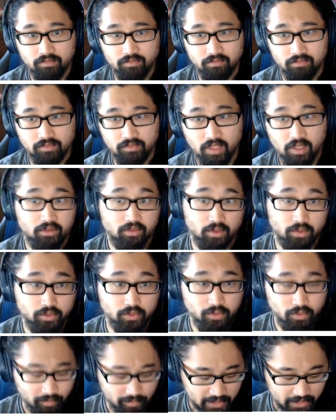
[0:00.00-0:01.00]
So I'll do the
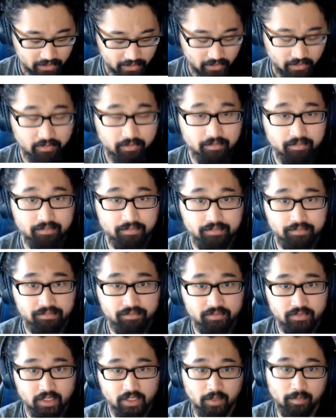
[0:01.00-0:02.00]
math.
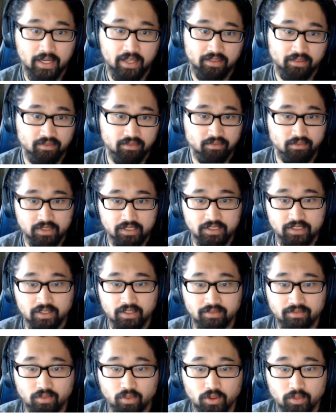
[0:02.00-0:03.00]
The math is really done
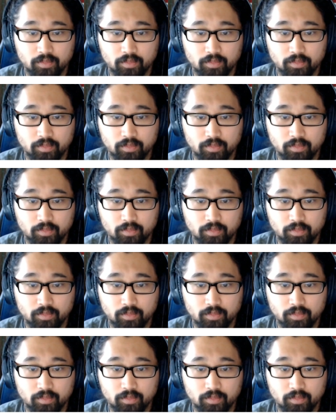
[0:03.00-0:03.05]
for me.